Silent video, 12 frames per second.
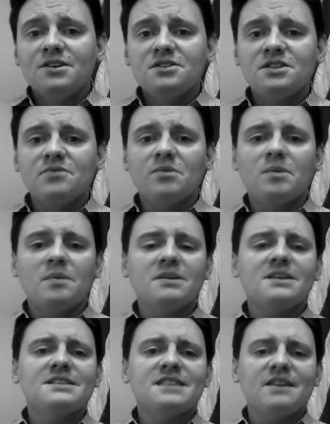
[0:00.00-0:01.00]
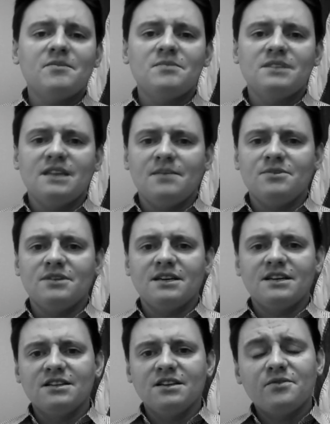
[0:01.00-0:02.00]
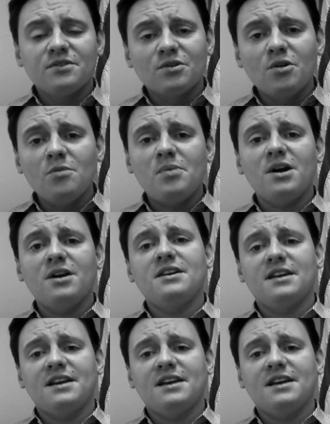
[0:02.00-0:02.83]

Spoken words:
You see, Republicans haven't been able to get enough of their own party